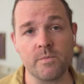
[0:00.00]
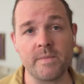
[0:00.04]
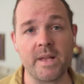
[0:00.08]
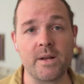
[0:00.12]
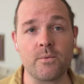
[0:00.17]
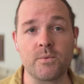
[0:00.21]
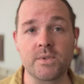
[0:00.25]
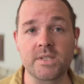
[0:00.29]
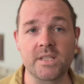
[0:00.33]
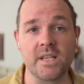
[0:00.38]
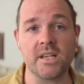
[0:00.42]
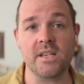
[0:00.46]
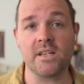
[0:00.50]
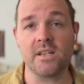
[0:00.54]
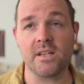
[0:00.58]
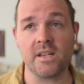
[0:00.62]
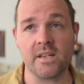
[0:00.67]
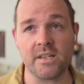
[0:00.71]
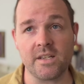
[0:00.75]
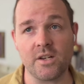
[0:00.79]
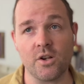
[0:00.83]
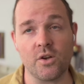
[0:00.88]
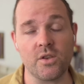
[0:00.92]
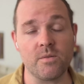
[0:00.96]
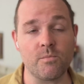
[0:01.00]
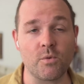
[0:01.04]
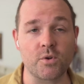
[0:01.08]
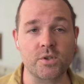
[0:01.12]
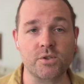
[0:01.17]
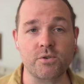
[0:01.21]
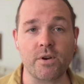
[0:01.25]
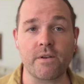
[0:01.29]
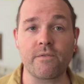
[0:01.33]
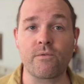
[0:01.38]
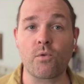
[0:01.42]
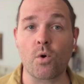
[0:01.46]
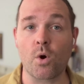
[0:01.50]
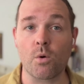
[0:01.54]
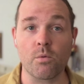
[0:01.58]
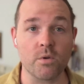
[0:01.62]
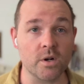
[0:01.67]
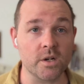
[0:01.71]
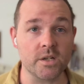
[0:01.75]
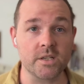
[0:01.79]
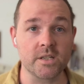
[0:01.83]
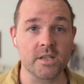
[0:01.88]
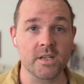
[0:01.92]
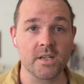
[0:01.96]
That was the the most
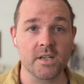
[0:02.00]
straightforward